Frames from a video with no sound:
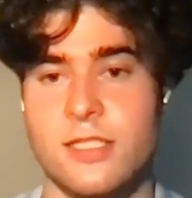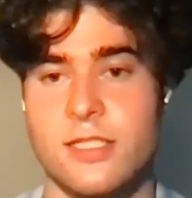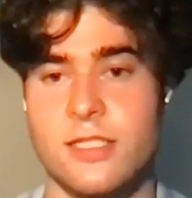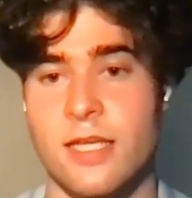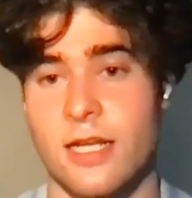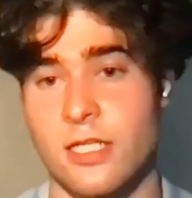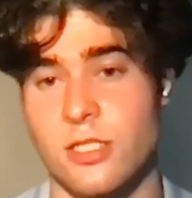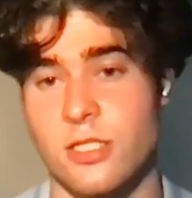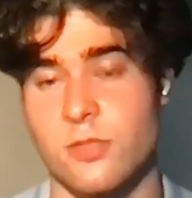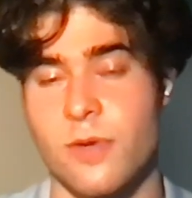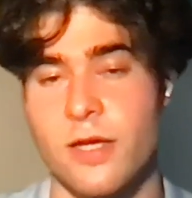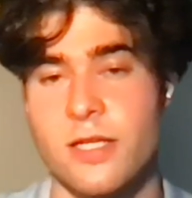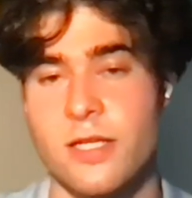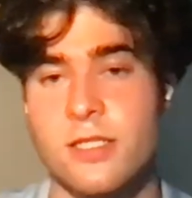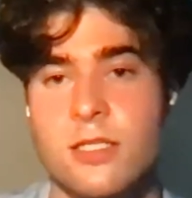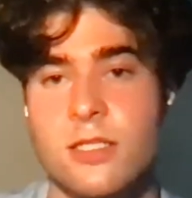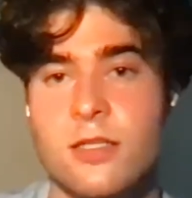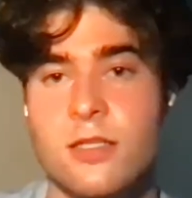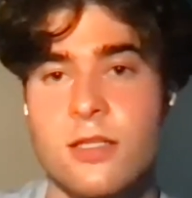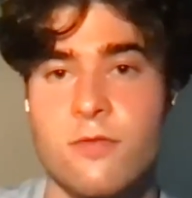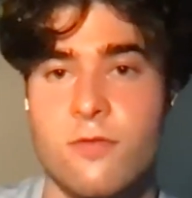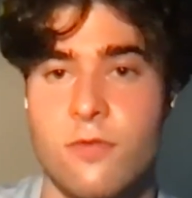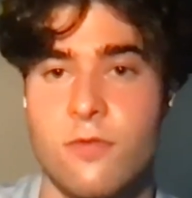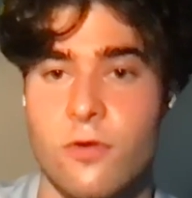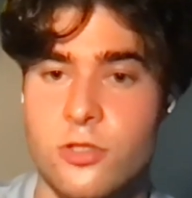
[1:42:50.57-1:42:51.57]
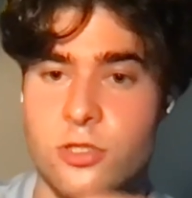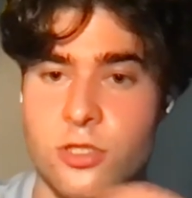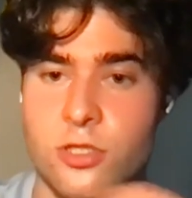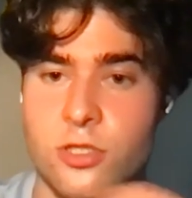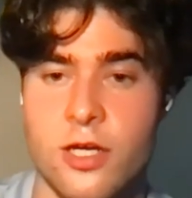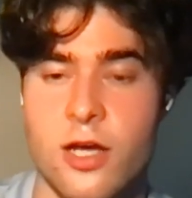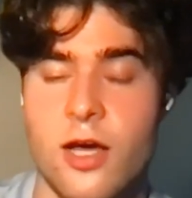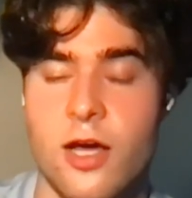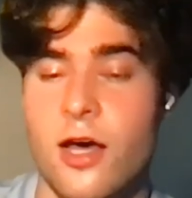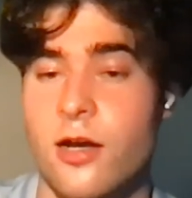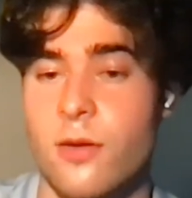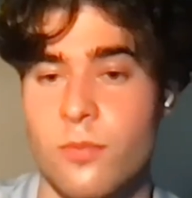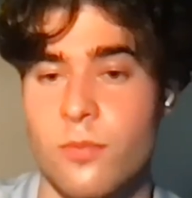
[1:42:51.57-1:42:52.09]
and it's basically virtually
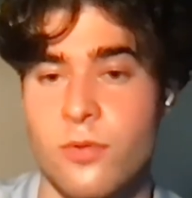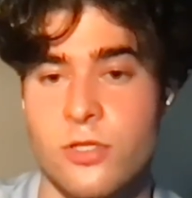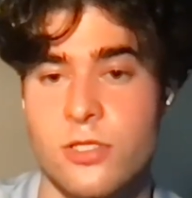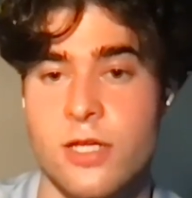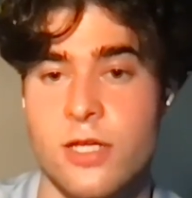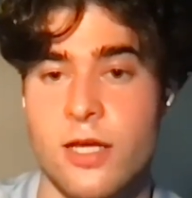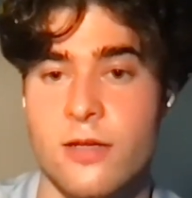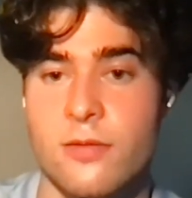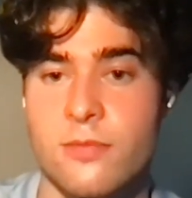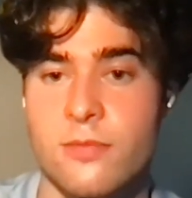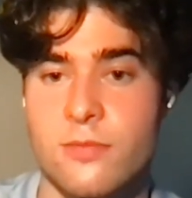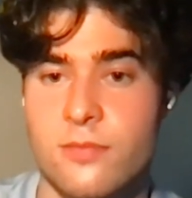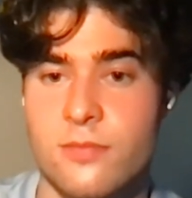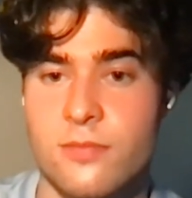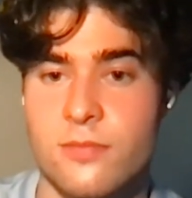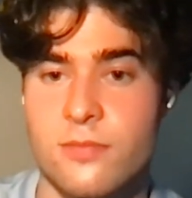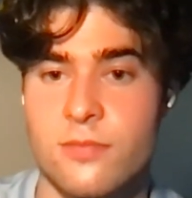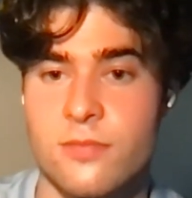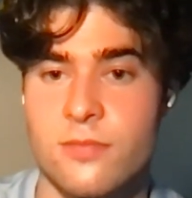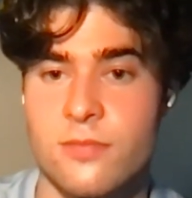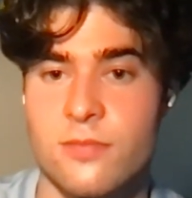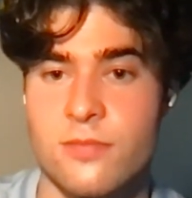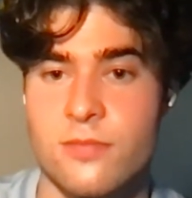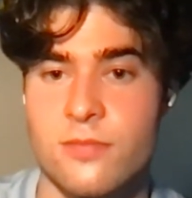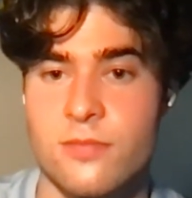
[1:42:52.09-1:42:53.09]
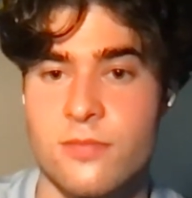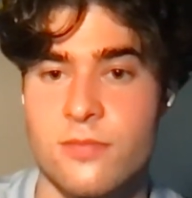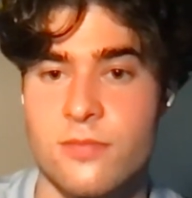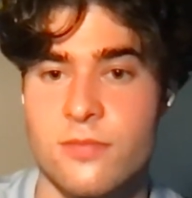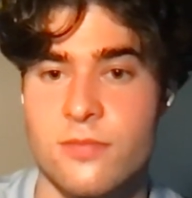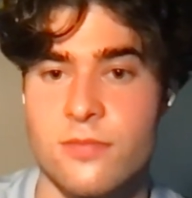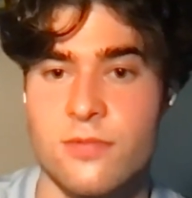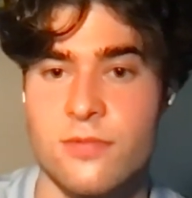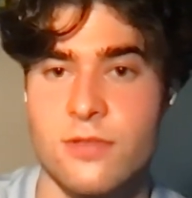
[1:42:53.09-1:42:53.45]
100%. Like,